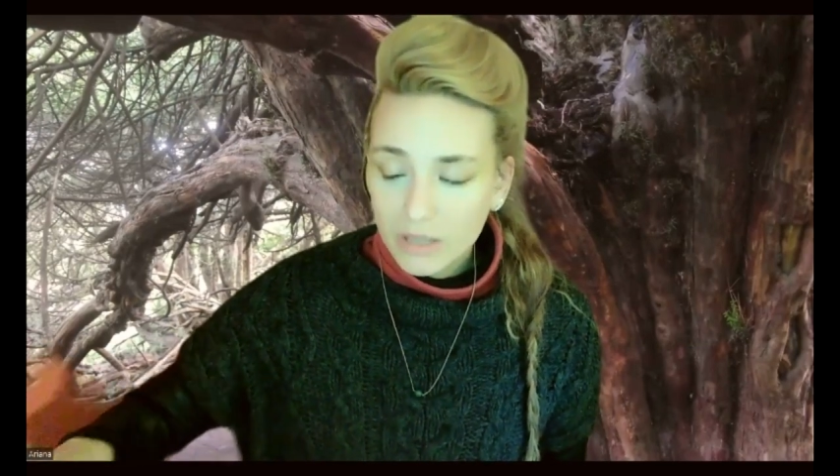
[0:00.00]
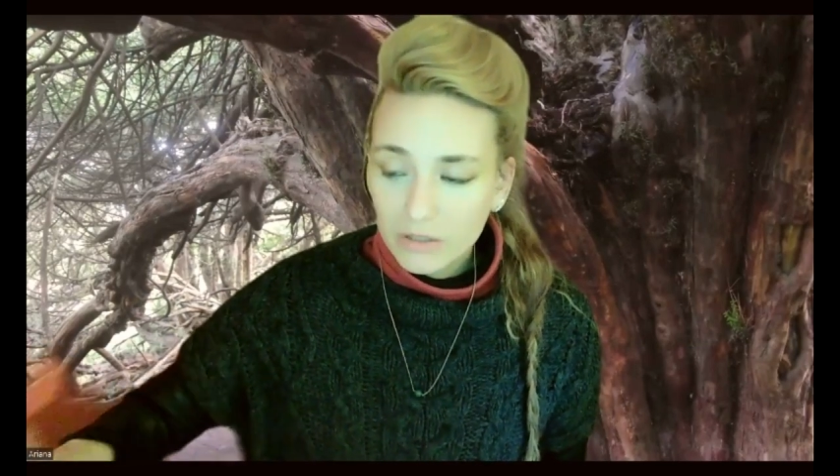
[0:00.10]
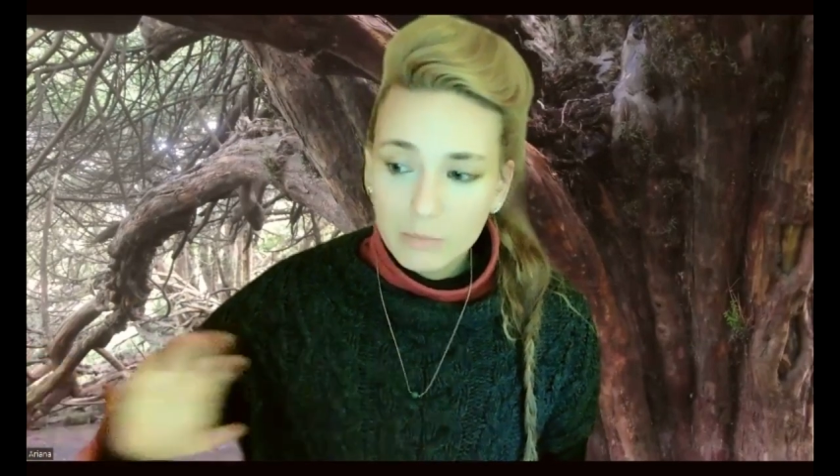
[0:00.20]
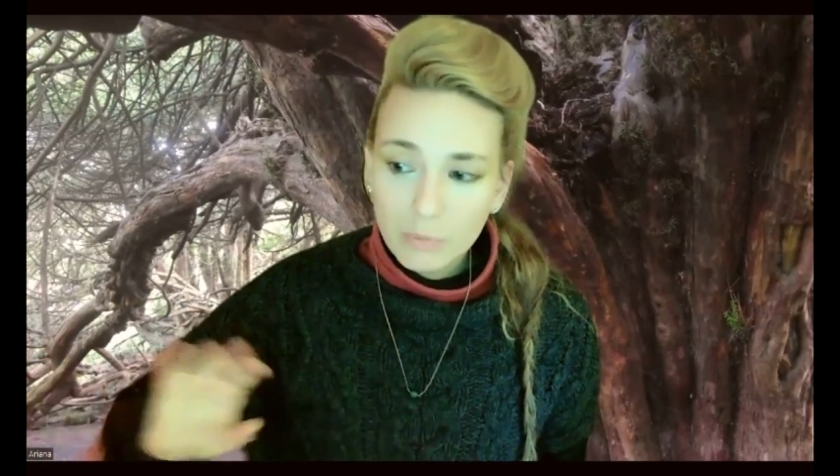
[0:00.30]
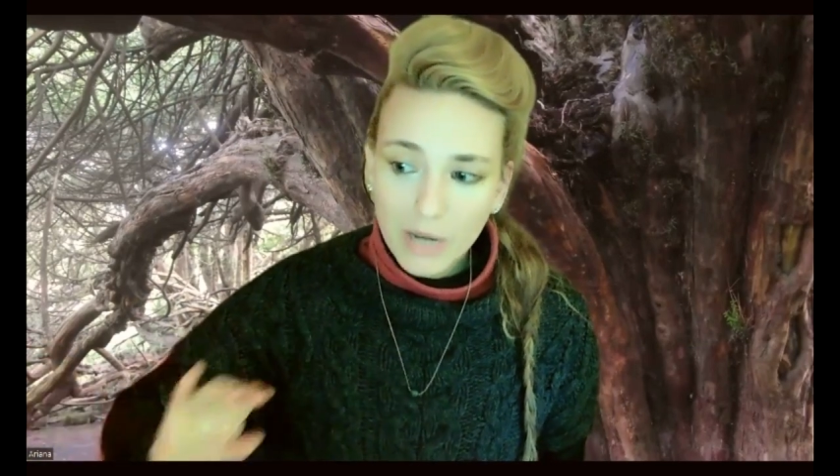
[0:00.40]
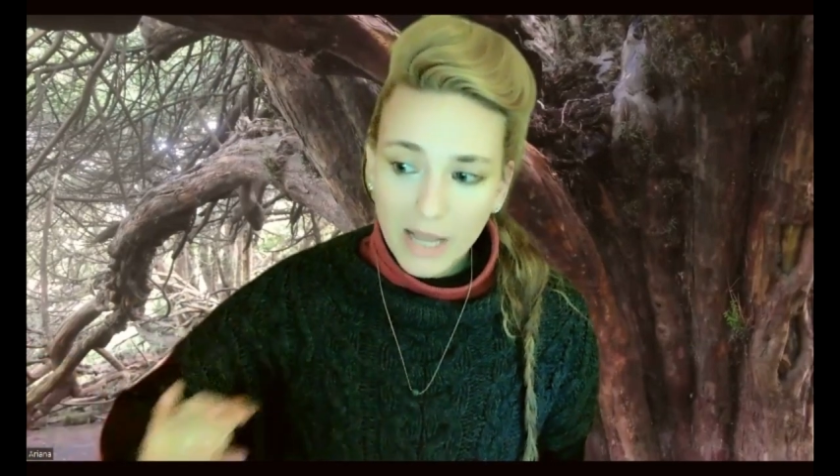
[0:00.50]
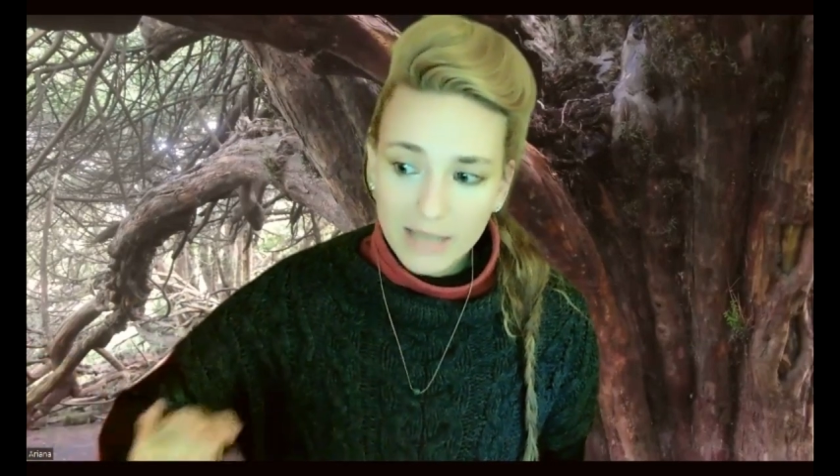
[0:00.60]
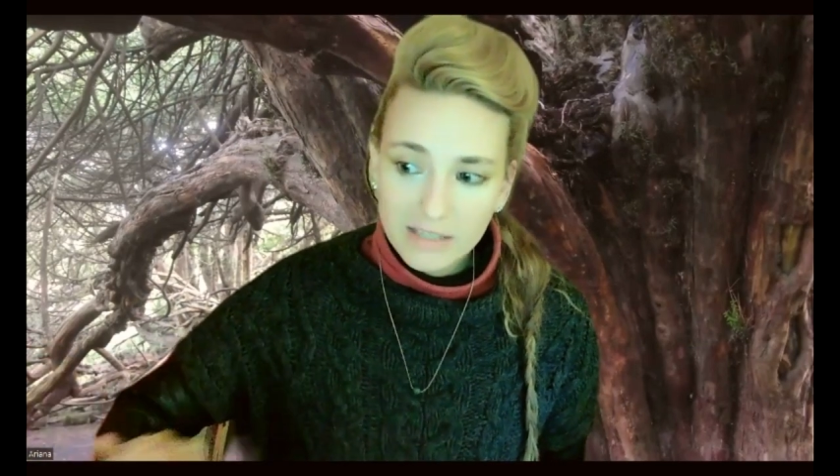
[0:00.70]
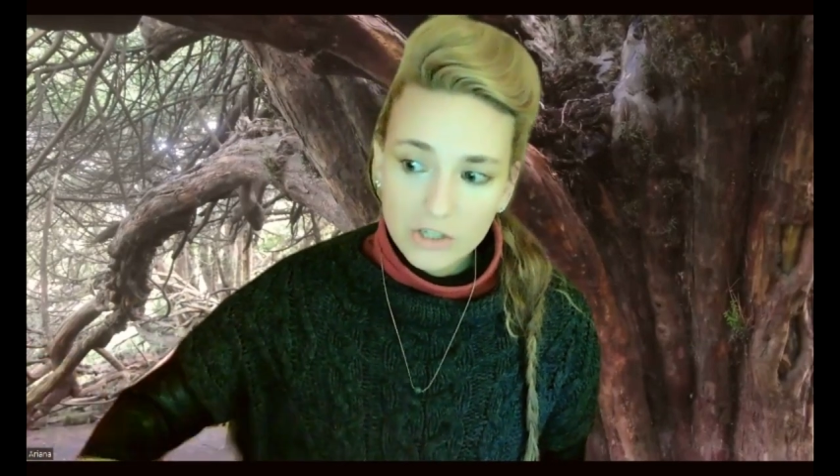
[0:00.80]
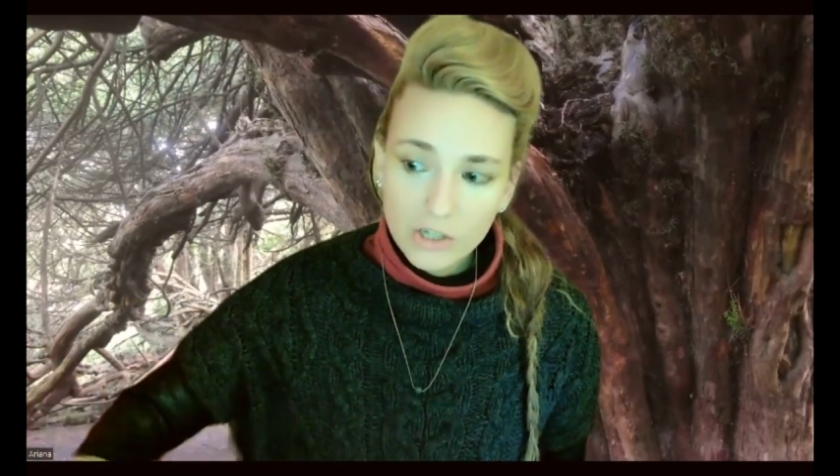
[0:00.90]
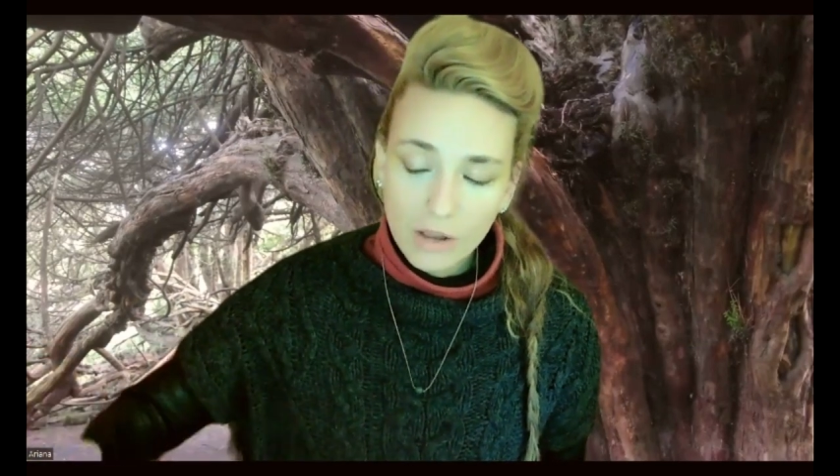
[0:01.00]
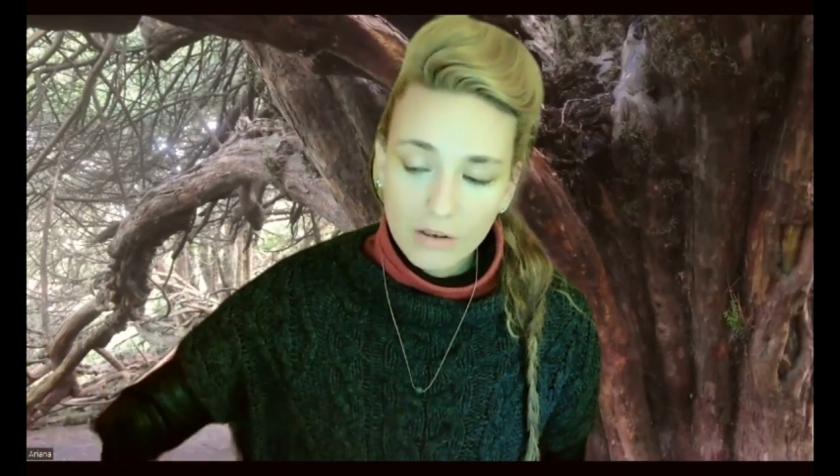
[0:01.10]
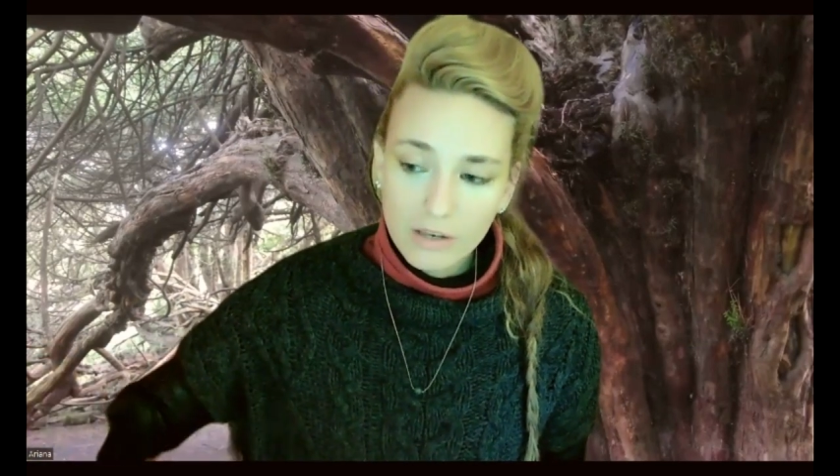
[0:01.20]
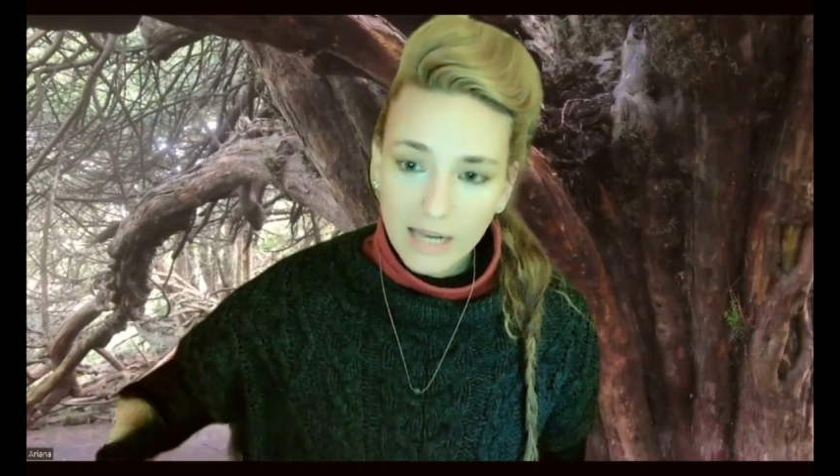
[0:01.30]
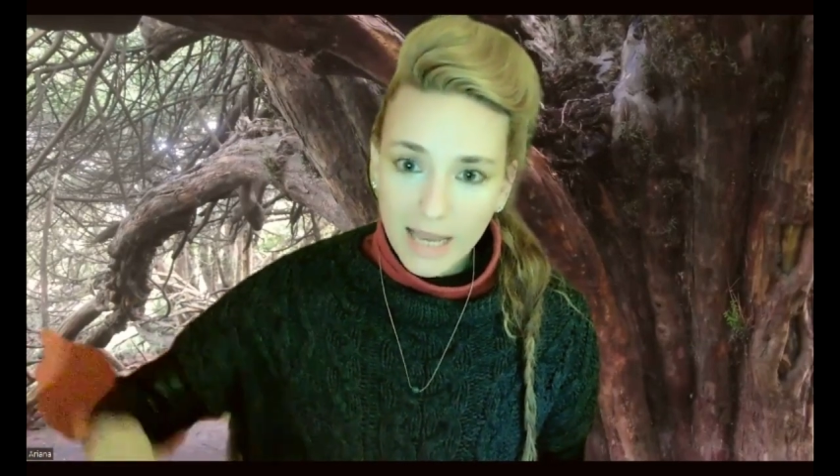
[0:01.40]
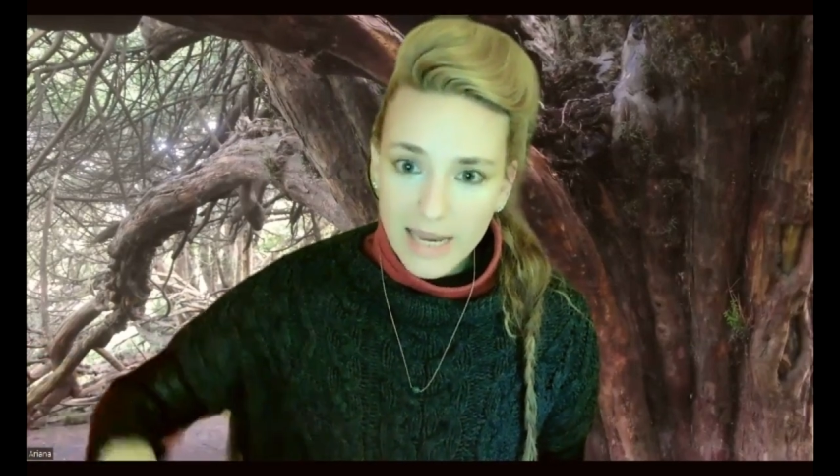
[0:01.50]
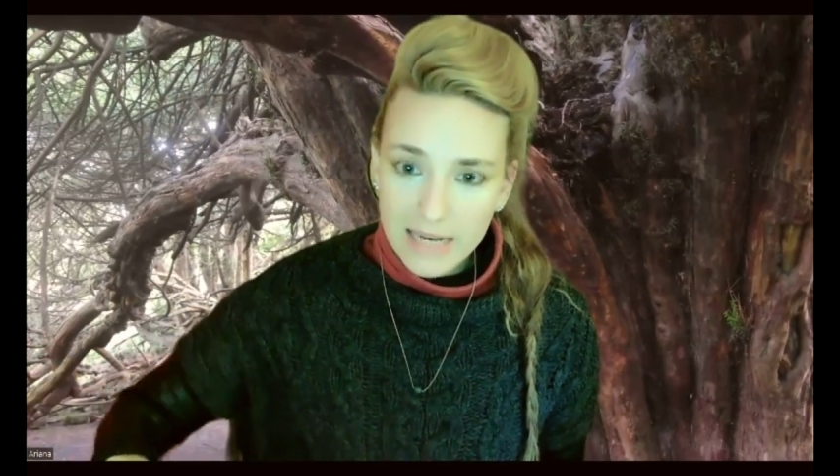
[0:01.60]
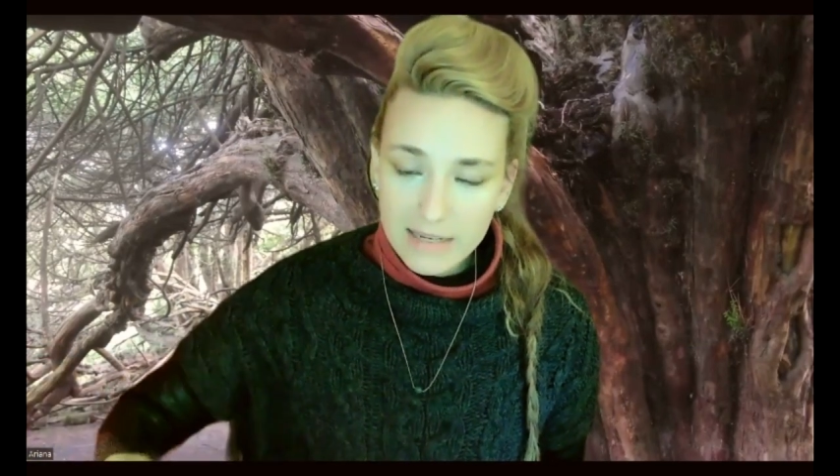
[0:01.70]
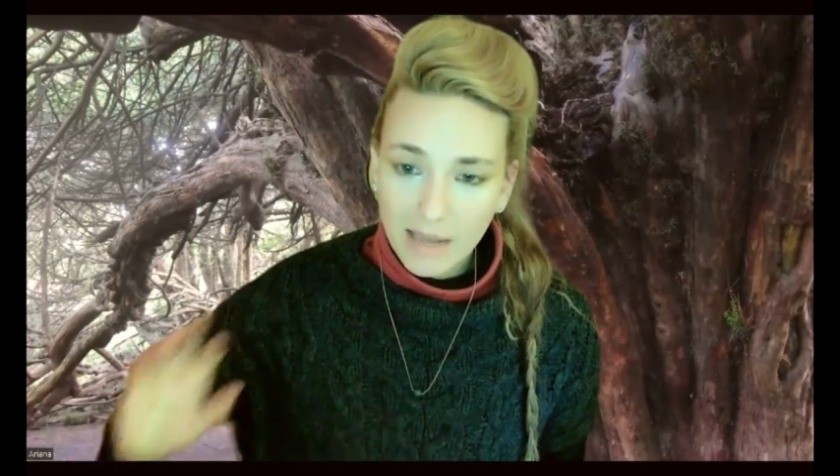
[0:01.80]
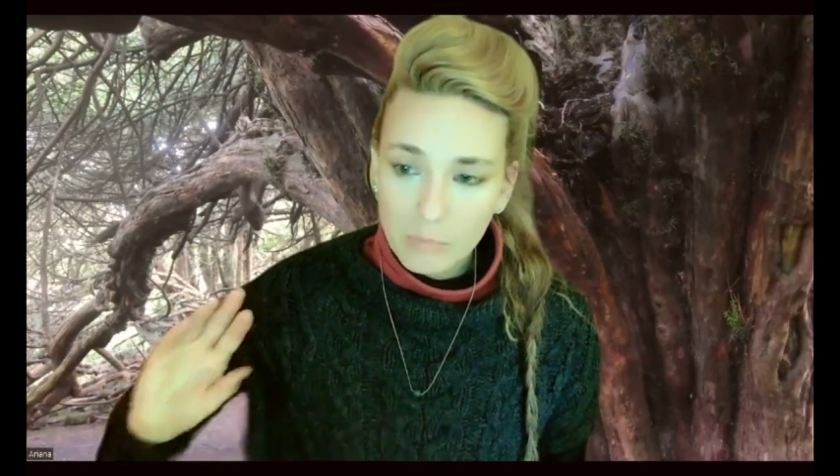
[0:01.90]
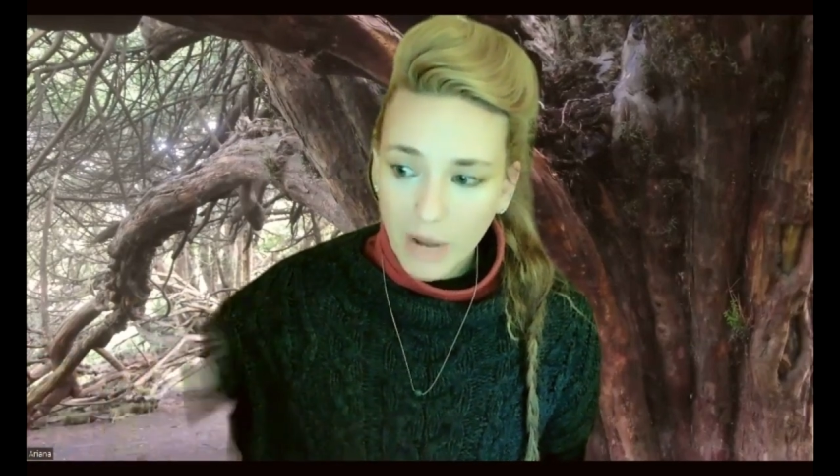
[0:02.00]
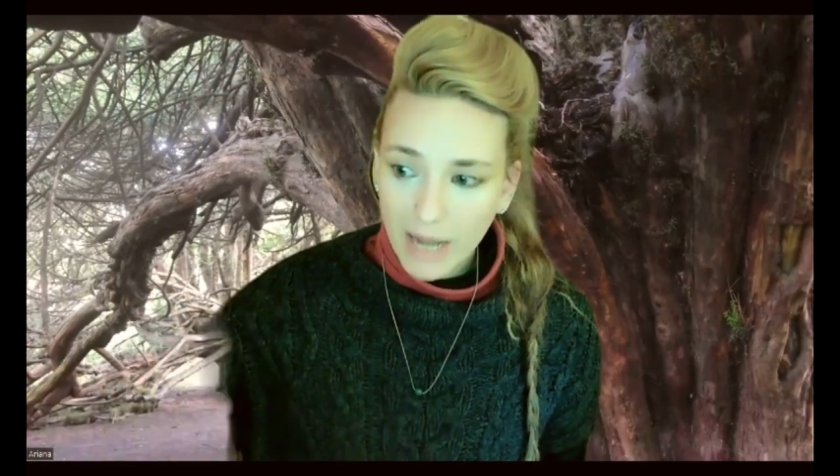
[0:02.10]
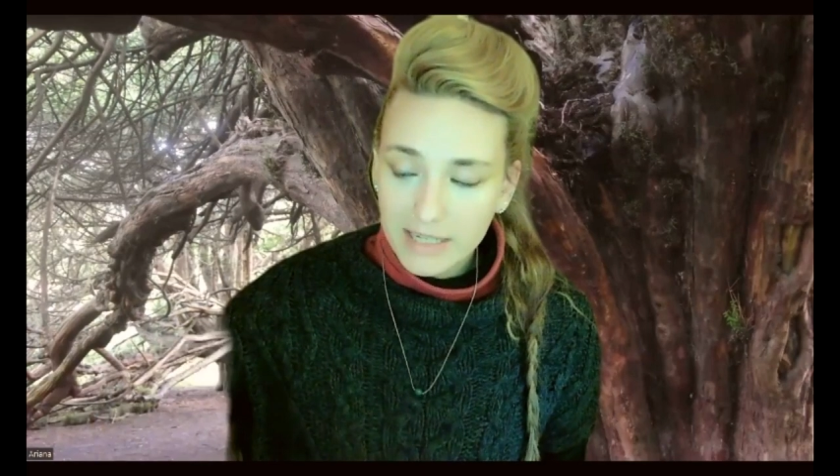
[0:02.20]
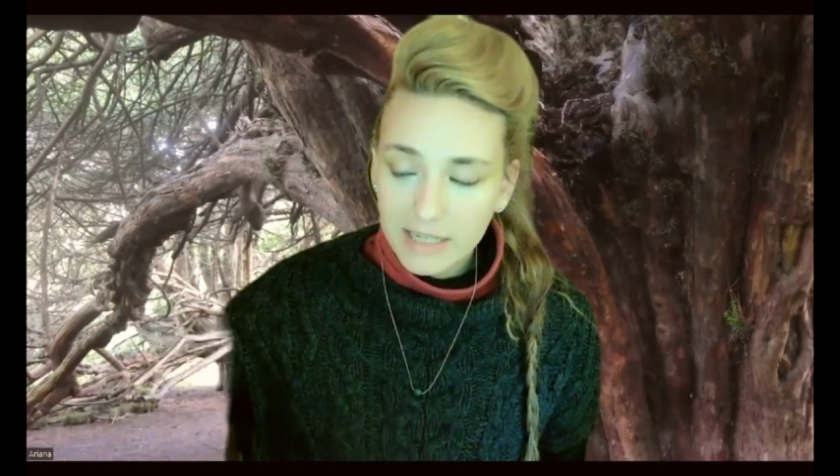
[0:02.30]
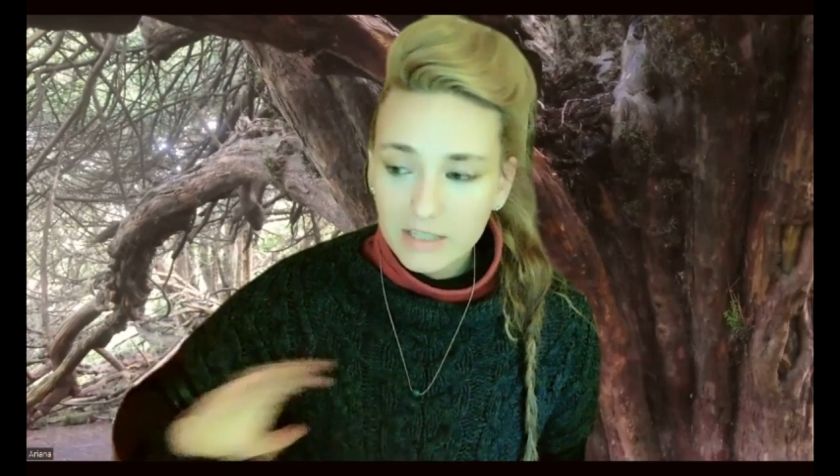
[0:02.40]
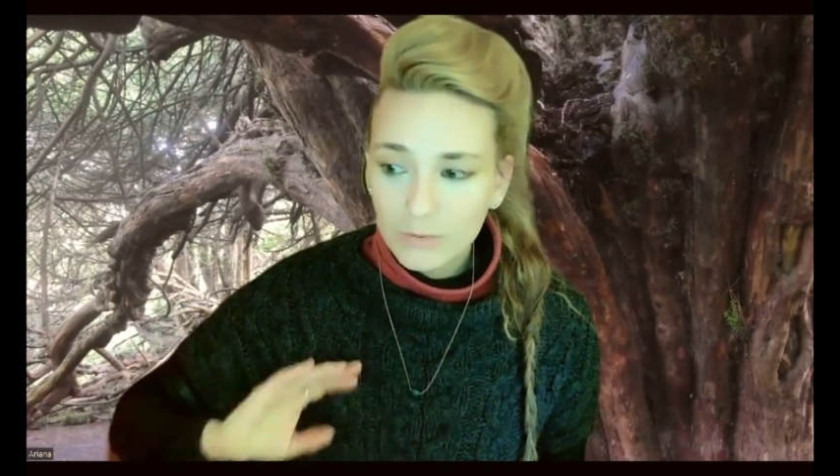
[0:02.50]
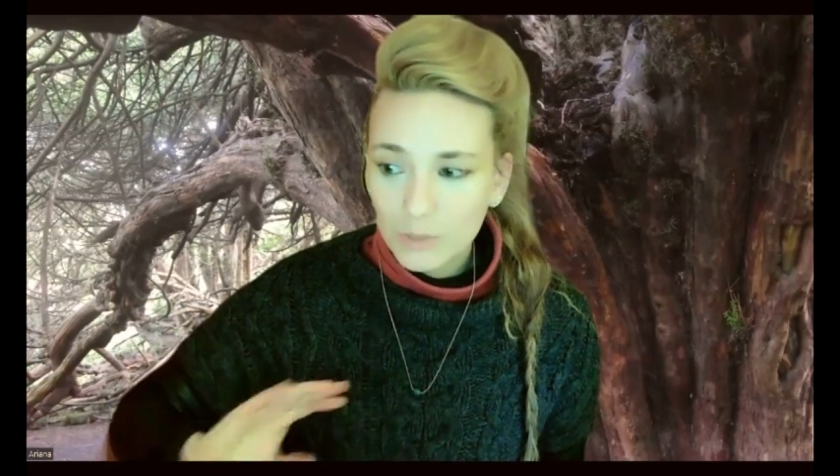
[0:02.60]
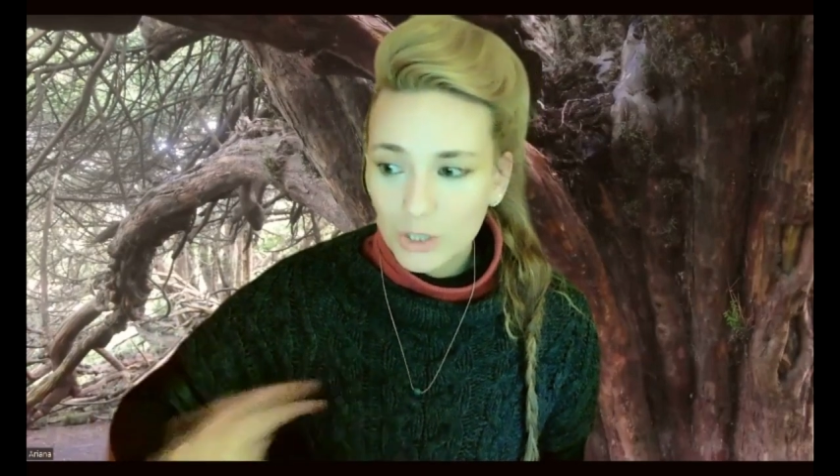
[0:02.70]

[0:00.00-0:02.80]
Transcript: deep relaxation lying down practice,